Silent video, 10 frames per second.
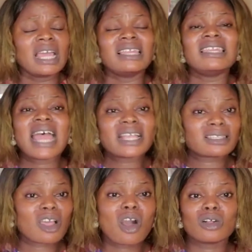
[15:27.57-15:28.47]

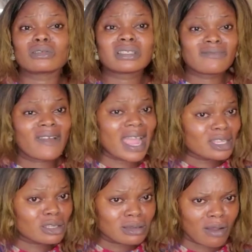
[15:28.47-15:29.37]
let's all
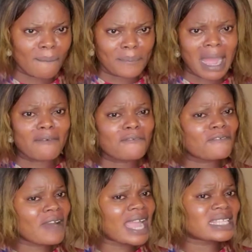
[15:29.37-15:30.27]
rise up and
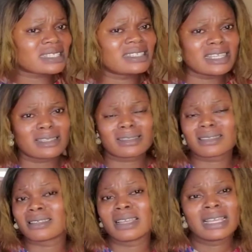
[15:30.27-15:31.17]
fight this